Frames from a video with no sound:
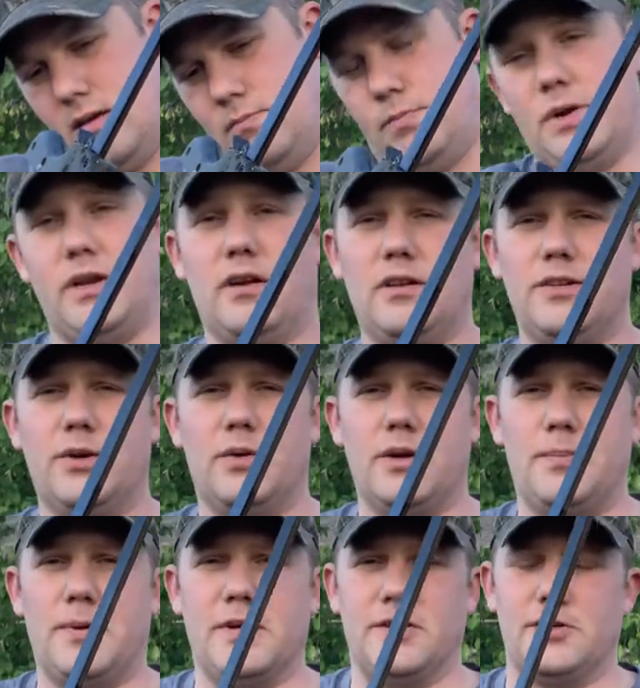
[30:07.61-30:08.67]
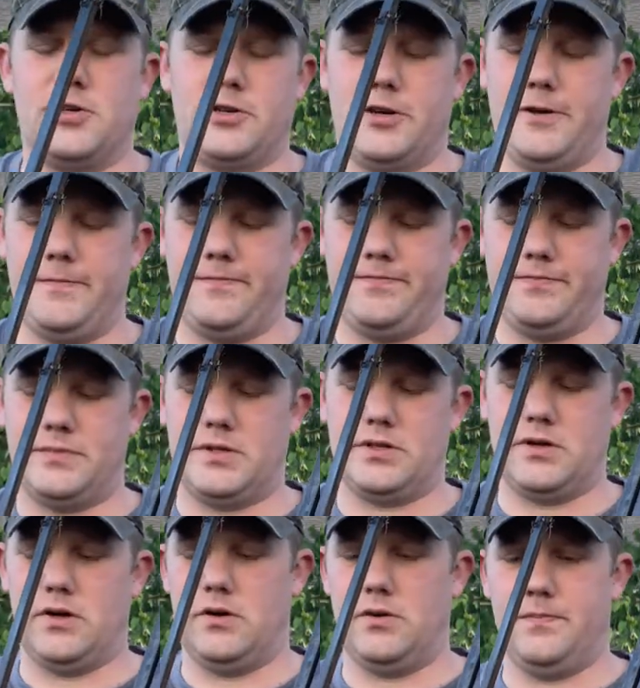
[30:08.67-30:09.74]
but it'll do in a pinch.
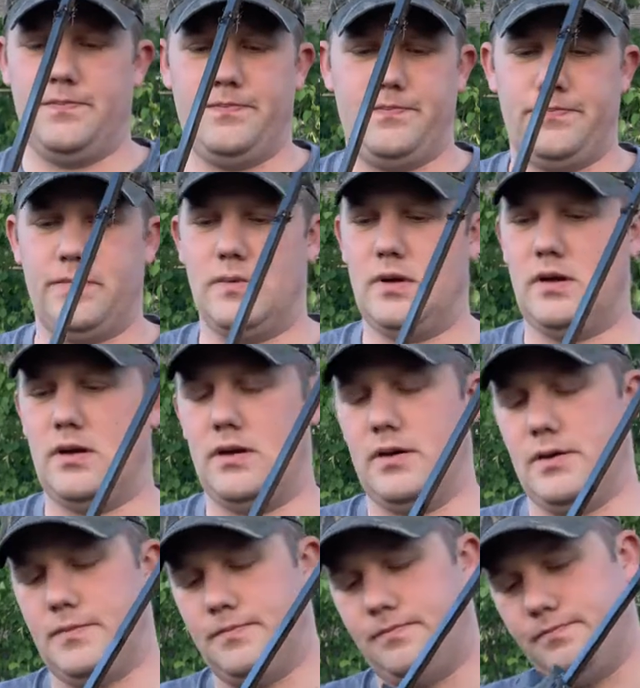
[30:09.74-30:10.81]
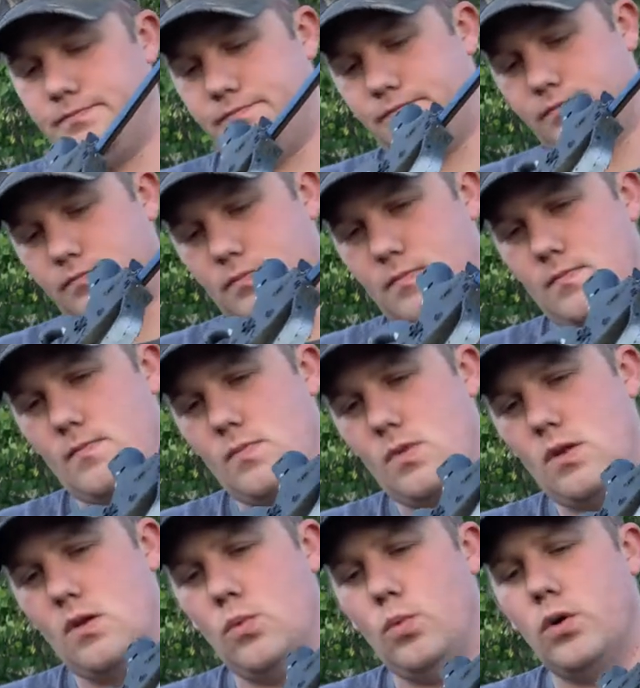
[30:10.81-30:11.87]
So um,
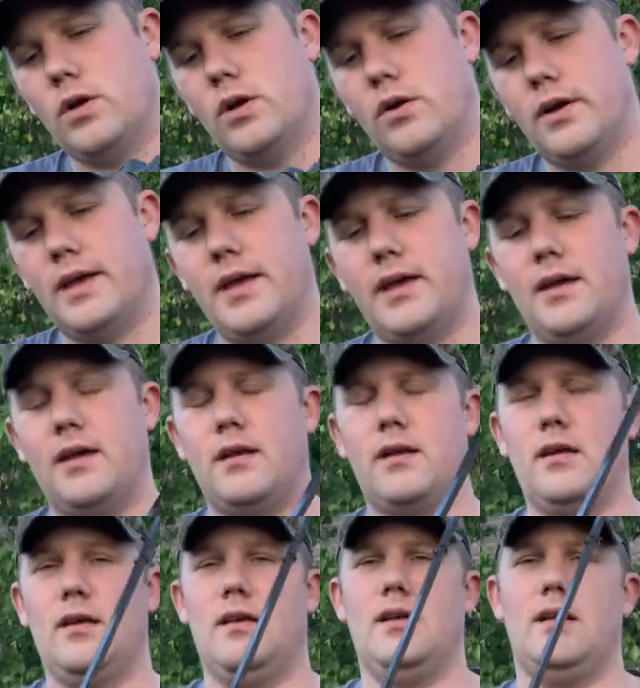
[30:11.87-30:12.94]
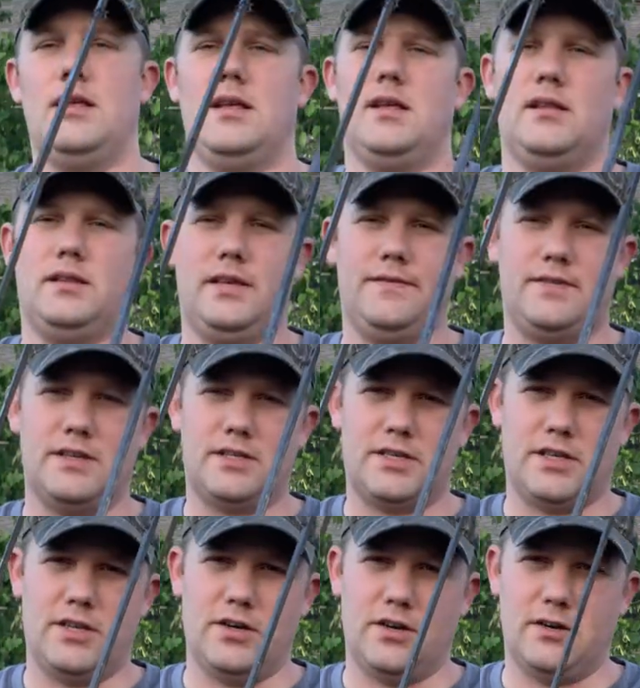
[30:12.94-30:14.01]
we'll go ahead, leave this
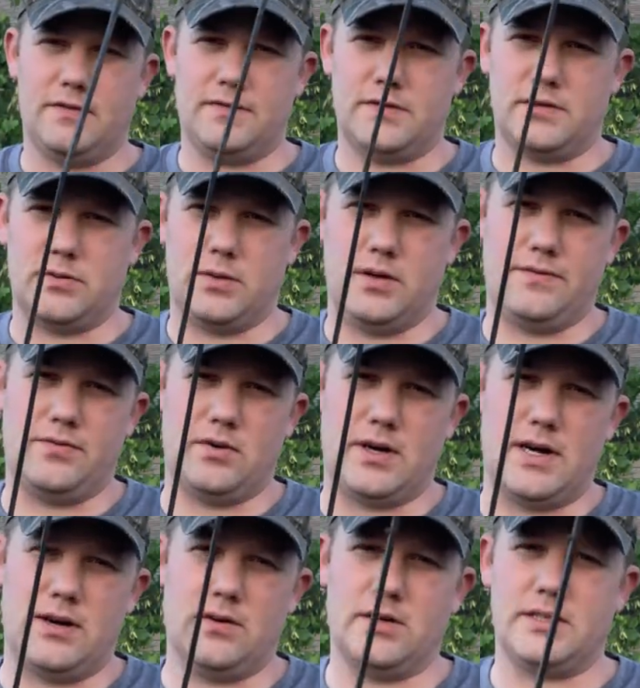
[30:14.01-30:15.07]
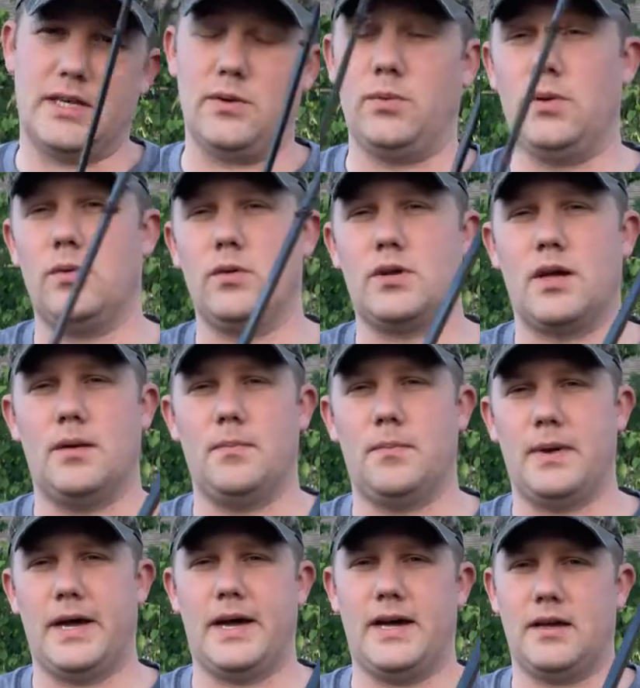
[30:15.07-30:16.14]
to cure for 24 hours, and we will come
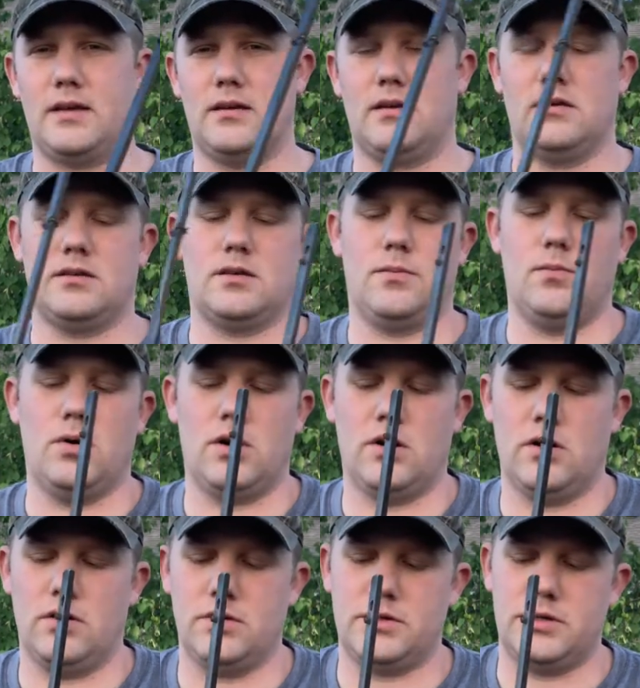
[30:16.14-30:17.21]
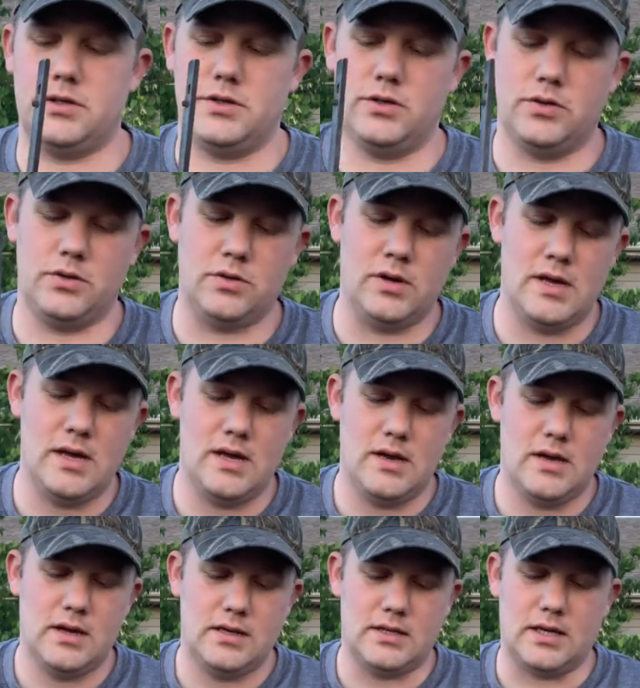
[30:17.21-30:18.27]
back tomorrow to
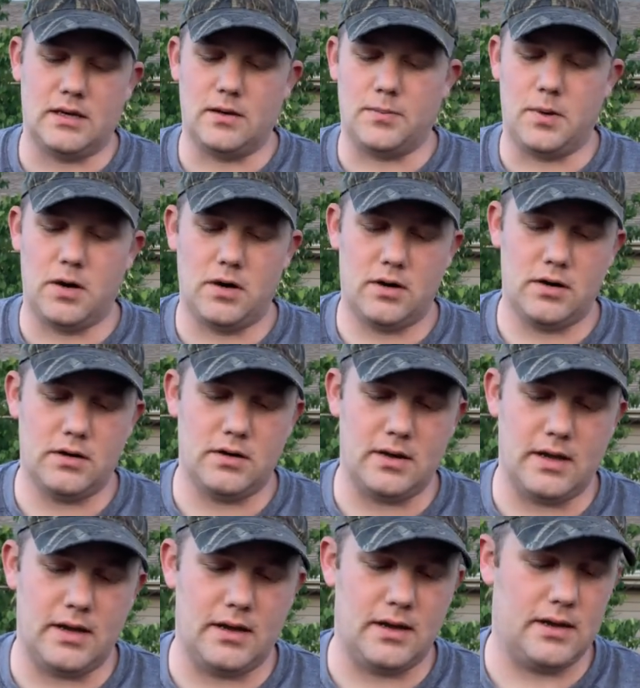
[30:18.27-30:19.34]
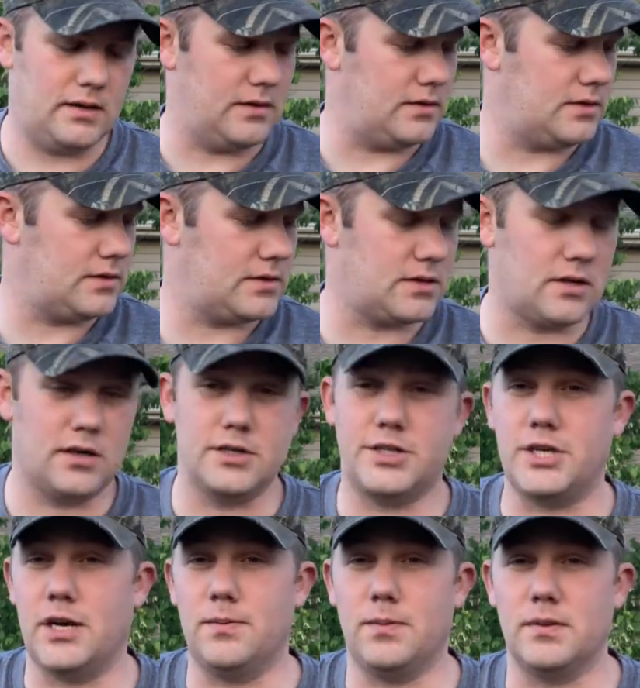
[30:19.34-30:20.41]
take it apart and start
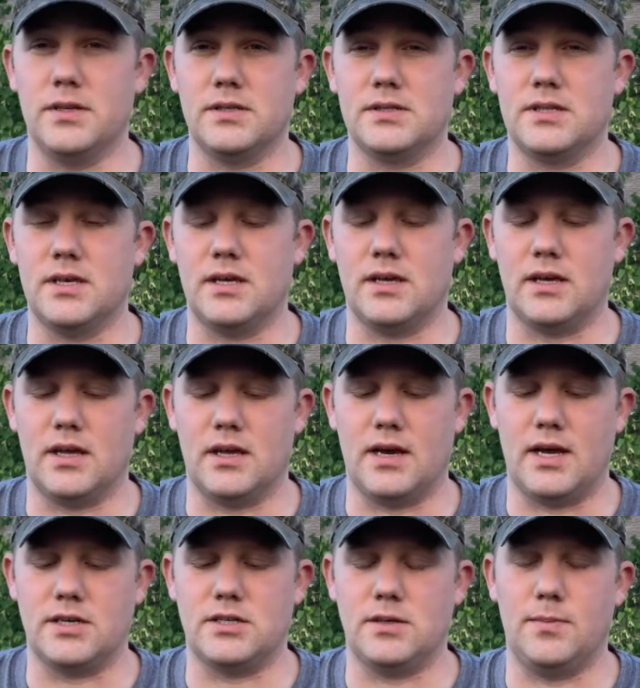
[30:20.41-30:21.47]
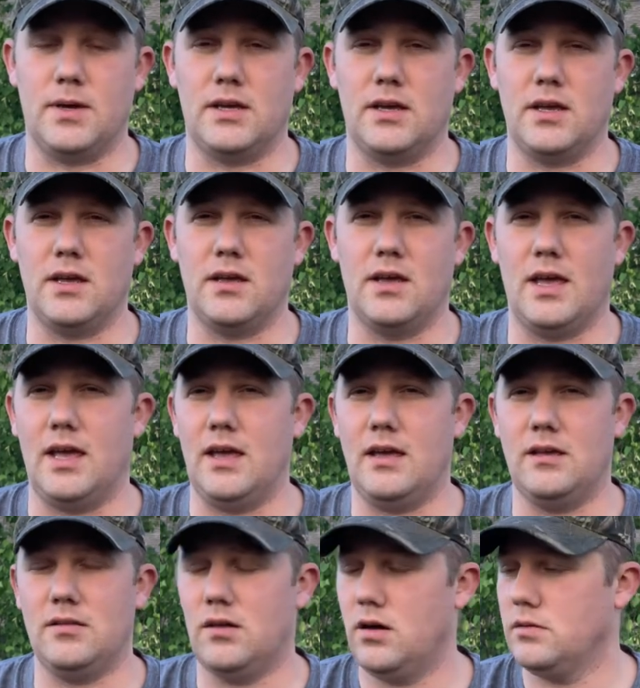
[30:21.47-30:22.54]
shaping this thing and actually making
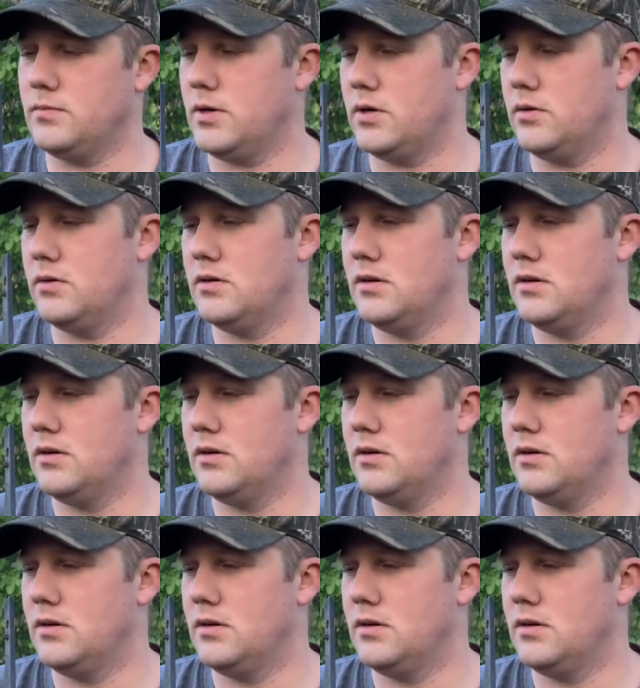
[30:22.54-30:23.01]
a longbow.